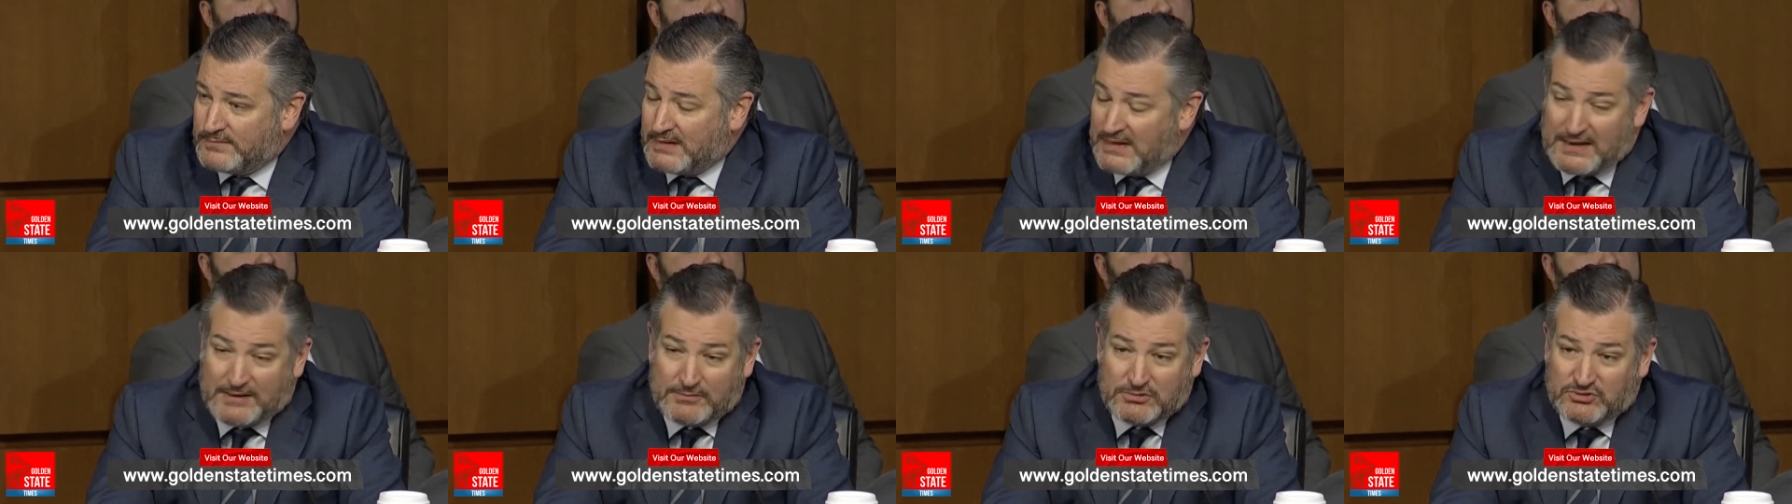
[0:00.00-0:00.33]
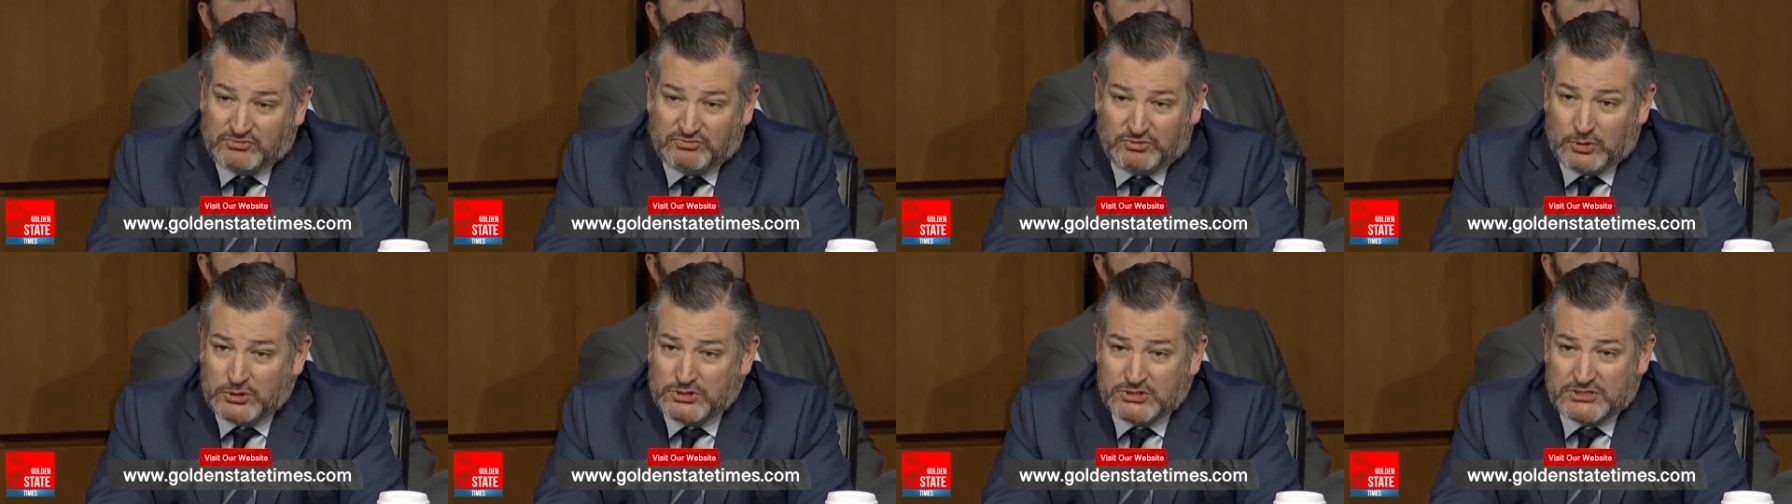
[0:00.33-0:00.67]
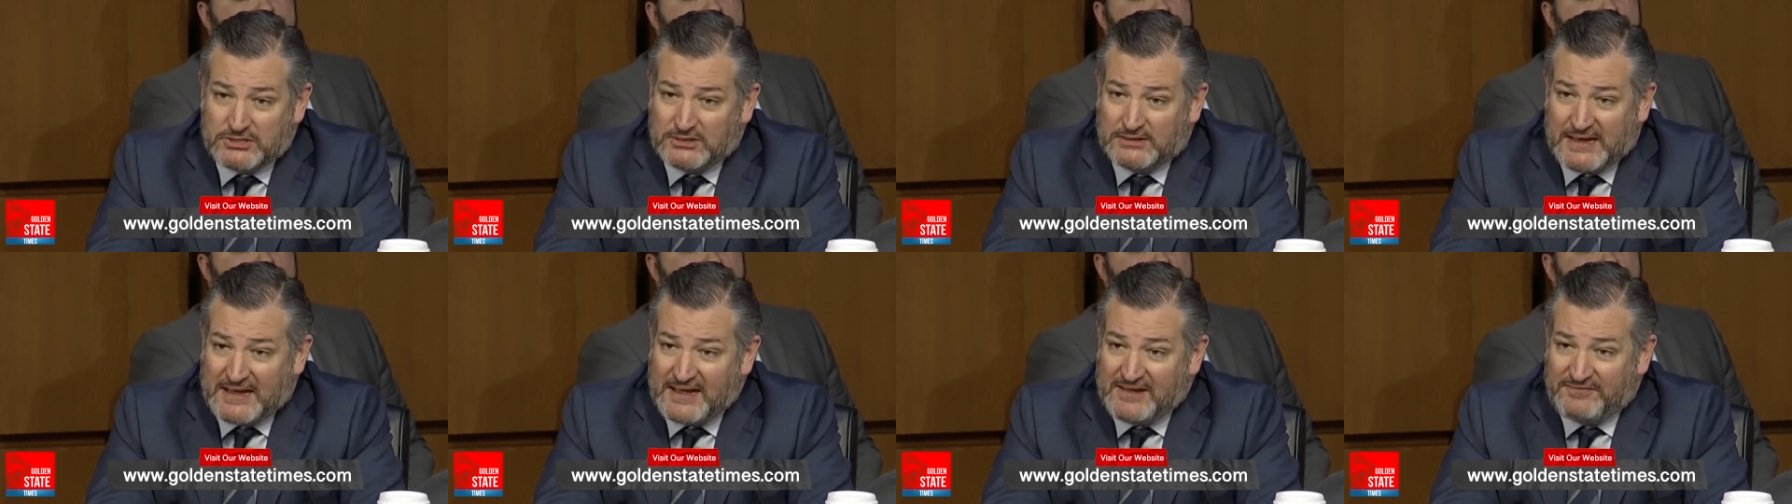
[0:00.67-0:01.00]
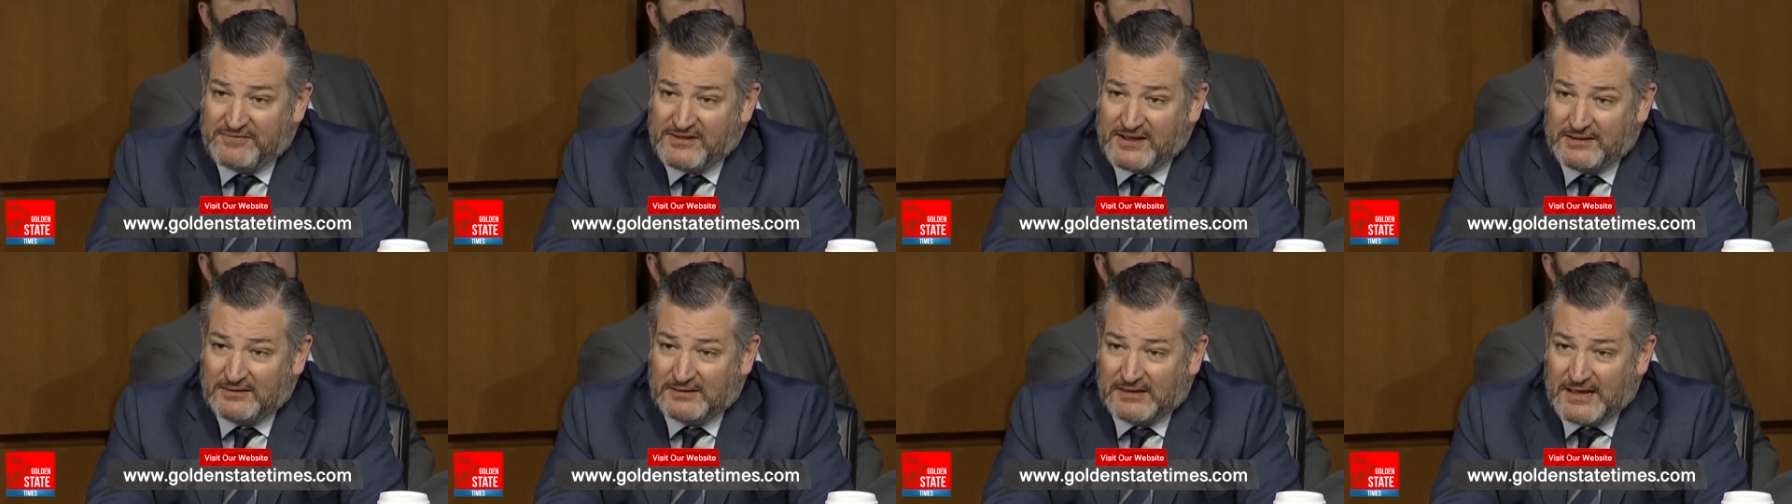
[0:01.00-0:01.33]
And I was forced to
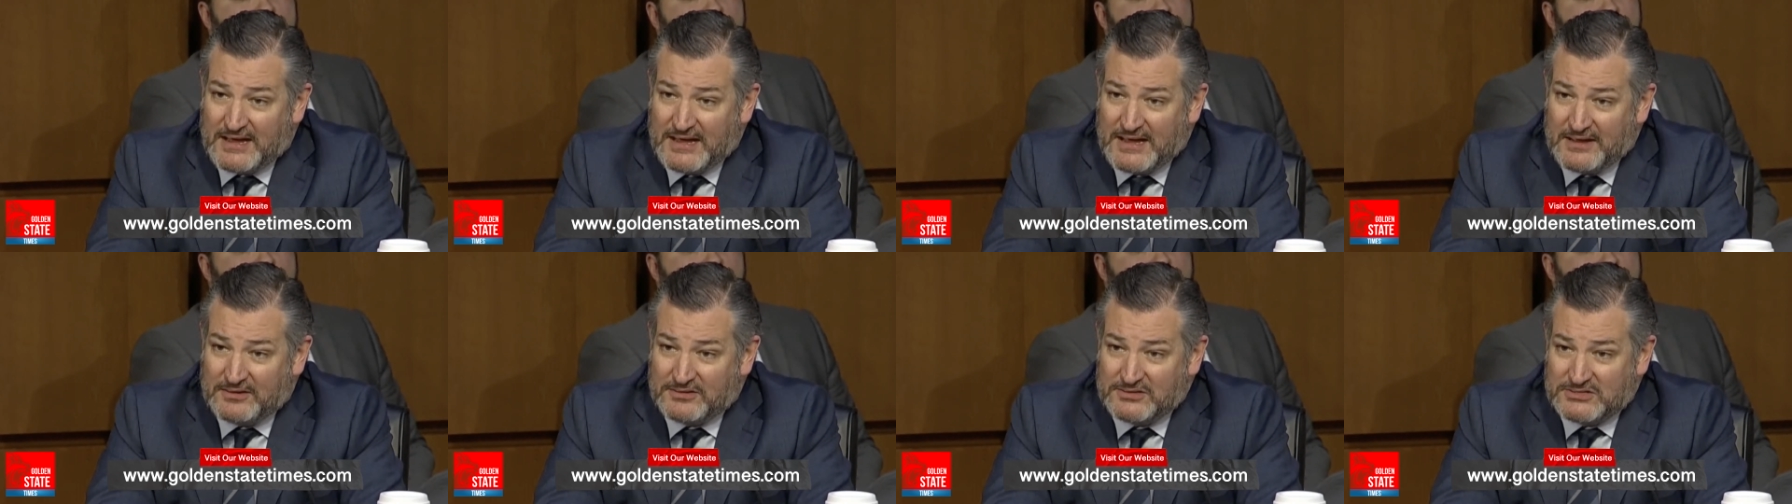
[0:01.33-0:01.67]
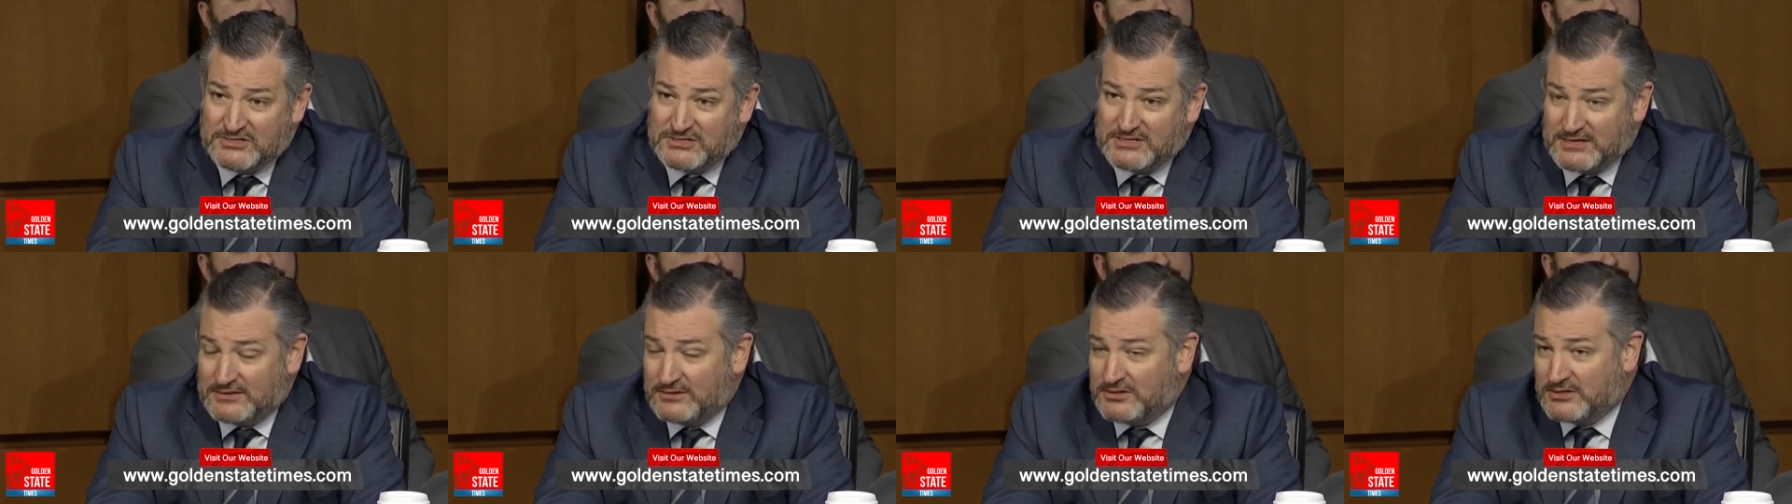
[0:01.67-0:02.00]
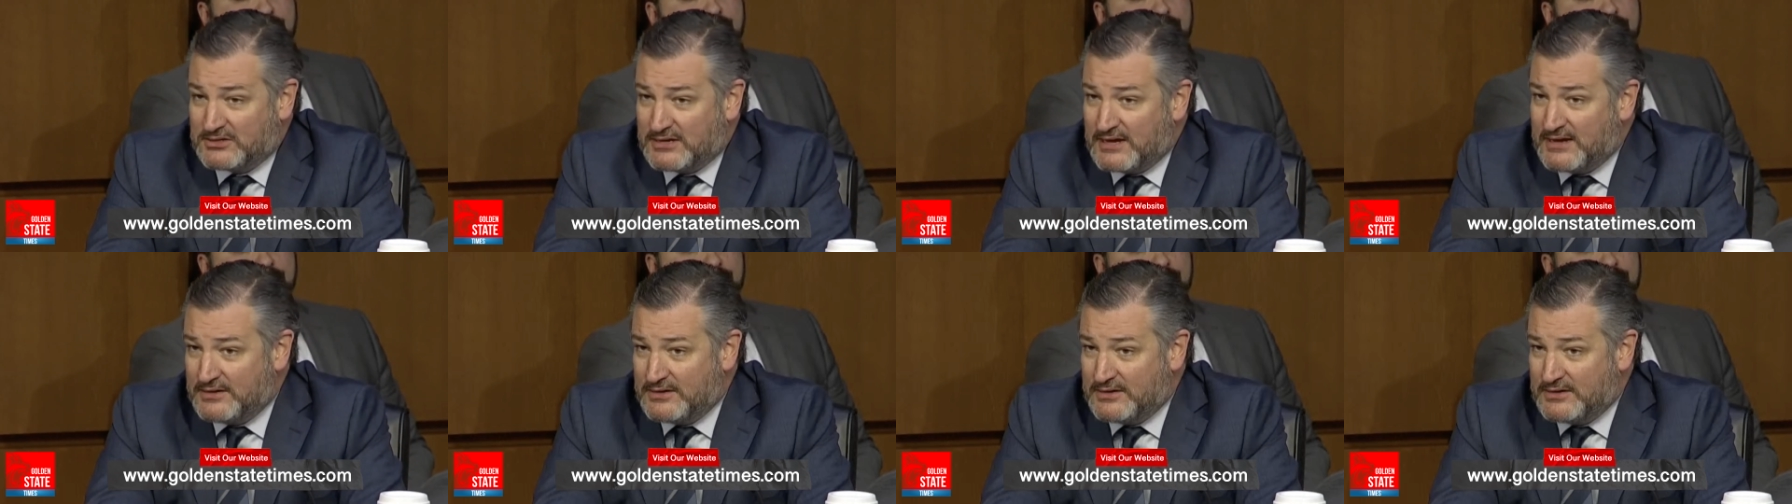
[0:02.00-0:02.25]
laugh out loud and say, look,